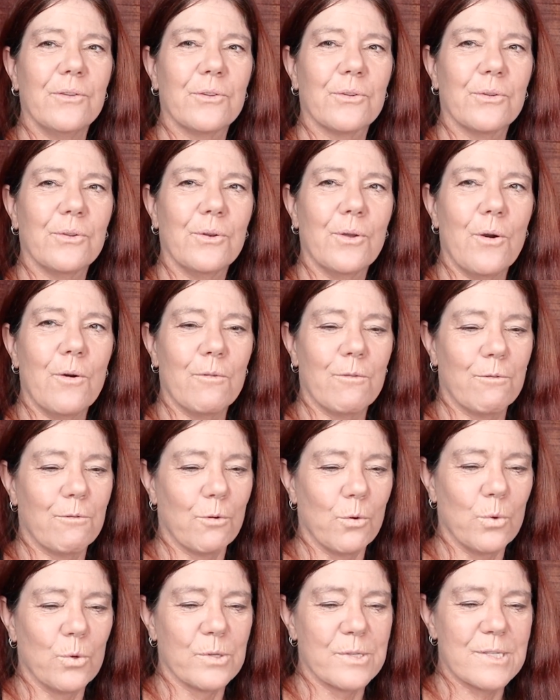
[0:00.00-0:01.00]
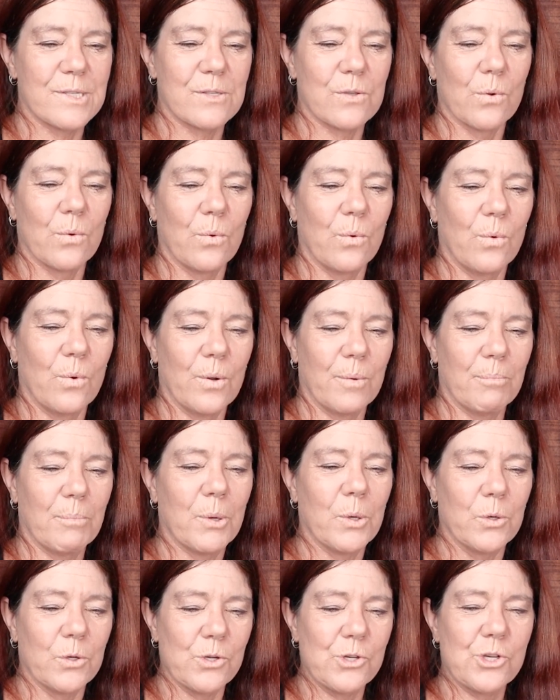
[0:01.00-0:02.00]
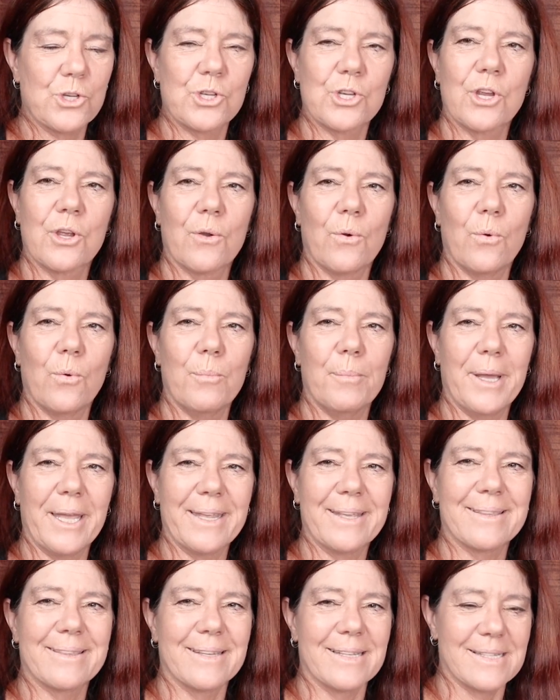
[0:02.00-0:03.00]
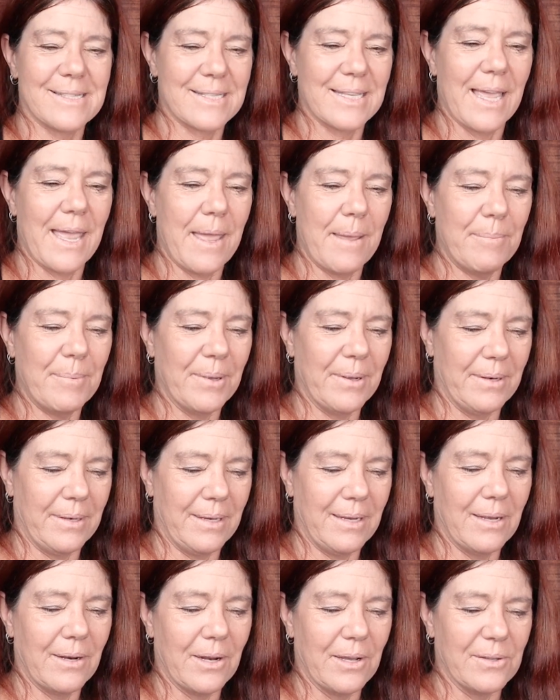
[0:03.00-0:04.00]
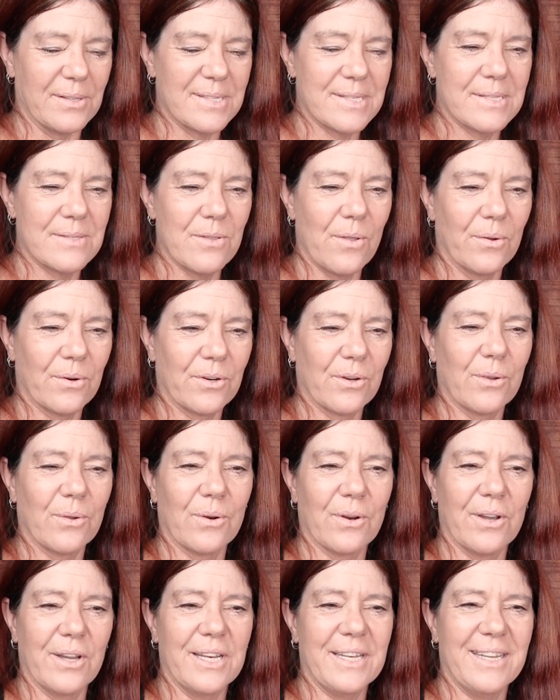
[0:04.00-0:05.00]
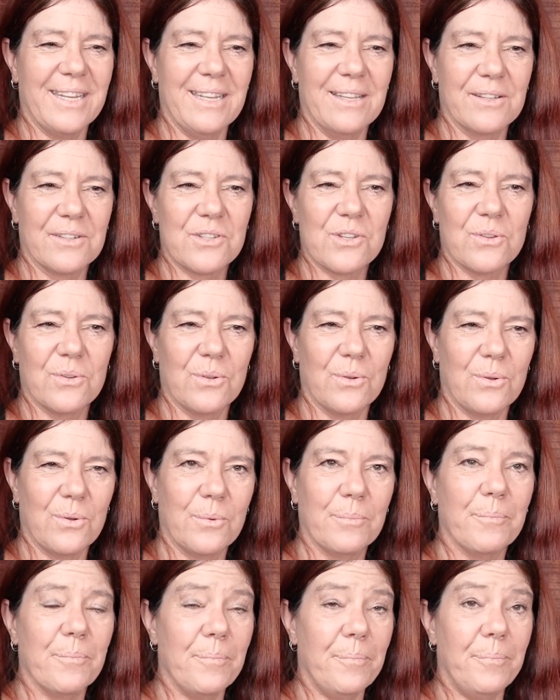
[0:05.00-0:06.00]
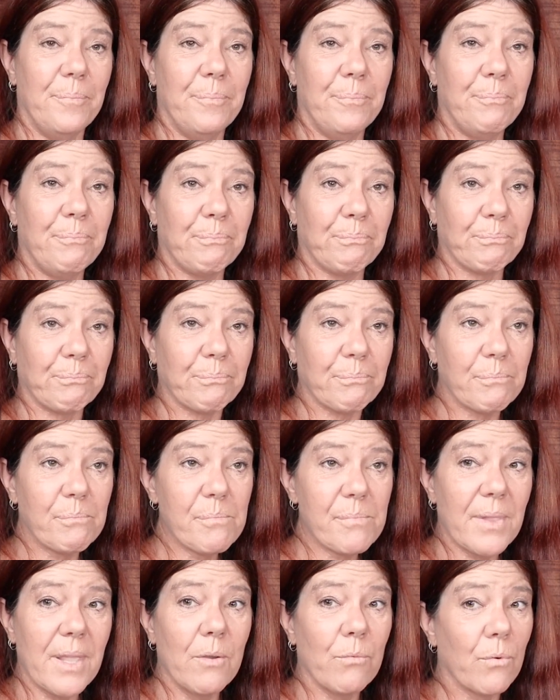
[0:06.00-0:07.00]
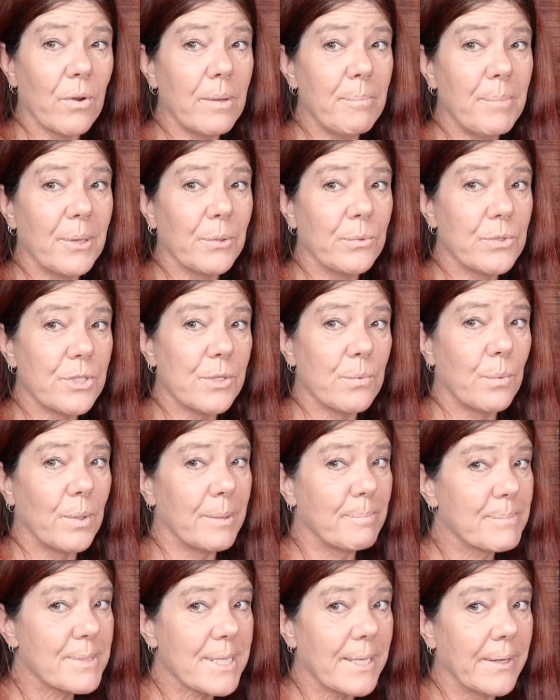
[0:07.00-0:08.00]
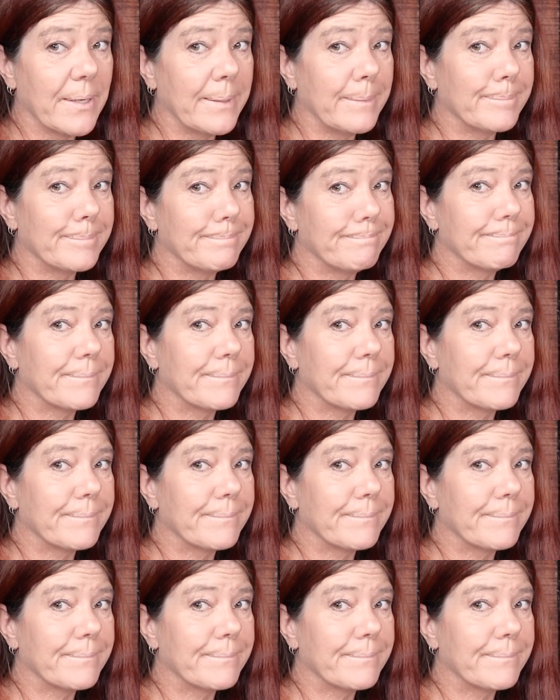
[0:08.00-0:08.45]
to not force or push or make things happen. You know, it's not a good idea to rebuild your website